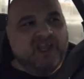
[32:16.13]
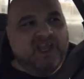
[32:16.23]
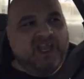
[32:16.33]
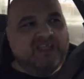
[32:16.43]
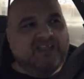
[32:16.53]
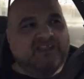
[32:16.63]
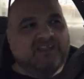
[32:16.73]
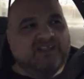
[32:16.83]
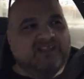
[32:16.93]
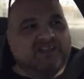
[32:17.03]
And
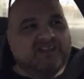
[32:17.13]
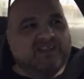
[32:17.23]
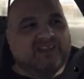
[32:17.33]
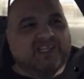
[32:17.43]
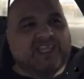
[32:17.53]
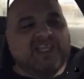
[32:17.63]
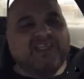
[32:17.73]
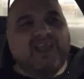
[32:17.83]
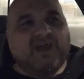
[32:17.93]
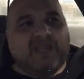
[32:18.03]
the
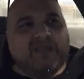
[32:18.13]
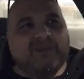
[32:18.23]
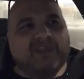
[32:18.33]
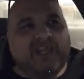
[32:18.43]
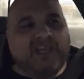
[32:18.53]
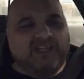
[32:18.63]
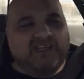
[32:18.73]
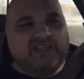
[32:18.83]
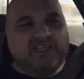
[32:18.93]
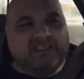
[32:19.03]
kid yelled at me,
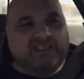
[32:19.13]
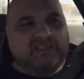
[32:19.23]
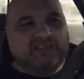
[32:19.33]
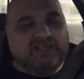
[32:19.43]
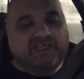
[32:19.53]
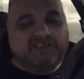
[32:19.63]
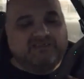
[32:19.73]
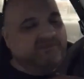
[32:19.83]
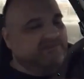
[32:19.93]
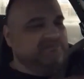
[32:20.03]
and he because
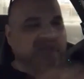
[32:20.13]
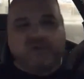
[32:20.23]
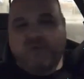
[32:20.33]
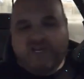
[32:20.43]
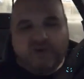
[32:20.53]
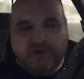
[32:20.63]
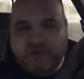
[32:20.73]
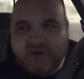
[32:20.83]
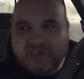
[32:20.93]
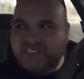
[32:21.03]
had no idea who I
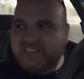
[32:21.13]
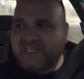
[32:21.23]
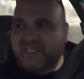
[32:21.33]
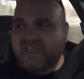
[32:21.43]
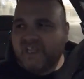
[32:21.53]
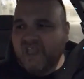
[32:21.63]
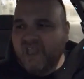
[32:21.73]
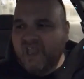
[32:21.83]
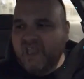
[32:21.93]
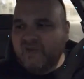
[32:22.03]
was. He's like,
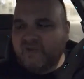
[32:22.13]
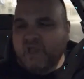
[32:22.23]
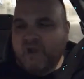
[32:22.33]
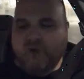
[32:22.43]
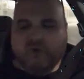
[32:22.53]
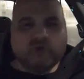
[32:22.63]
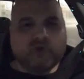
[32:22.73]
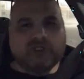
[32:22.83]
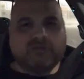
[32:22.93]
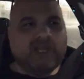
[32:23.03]
he goes, "Oh, don't
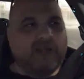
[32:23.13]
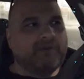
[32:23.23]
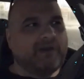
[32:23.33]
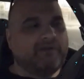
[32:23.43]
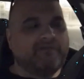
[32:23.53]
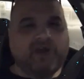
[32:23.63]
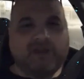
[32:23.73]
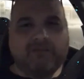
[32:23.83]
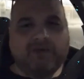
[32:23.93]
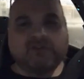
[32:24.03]
talk to me like I'm a, I'm a
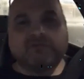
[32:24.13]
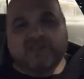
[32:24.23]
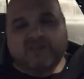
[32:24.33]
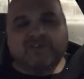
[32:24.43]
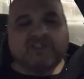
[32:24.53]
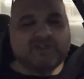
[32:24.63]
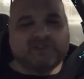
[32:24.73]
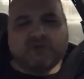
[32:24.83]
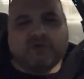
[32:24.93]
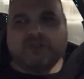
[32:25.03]
fucking excuse my language." He goes,
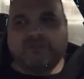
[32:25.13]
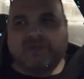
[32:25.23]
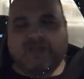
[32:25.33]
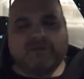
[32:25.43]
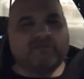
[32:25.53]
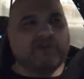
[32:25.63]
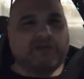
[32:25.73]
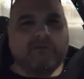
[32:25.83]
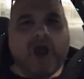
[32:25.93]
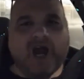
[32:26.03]
"Don't talk to me like I'm a
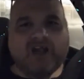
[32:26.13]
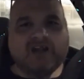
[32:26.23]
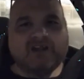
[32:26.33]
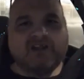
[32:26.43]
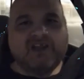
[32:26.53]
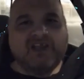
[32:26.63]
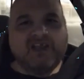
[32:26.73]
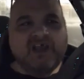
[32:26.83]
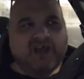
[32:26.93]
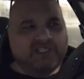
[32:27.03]
friggin' mark."
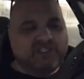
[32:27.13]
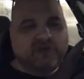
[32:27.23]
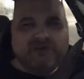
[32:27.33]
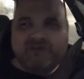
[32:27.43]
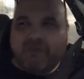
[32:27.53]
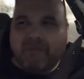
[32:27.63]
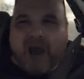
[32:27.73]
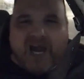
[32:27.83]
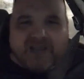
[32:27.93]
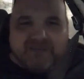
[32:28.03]
I said, "Do you know what a
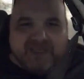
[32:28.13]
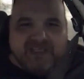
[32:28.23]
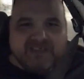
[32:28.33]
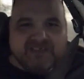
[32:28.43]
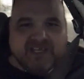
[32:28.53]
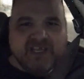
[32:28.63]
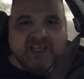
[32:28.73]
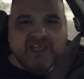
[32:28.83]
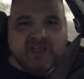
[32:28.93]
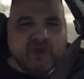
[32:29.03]
mark is?"
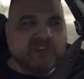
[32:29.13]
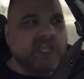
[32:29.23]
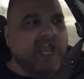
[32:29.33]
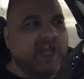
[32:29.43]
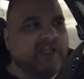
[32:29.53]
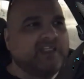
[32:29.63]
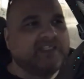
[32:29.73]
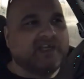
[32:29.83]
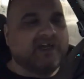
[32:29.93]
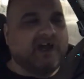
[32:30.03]
He goes, "Yeah, it's
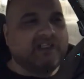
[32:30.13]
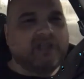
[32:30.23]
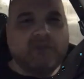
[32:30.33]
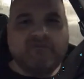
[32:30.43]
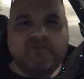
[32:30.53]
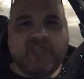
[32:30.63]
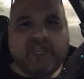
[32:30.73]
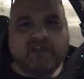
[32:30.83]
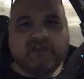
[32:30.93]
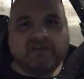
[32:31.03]
a, a dumb fan."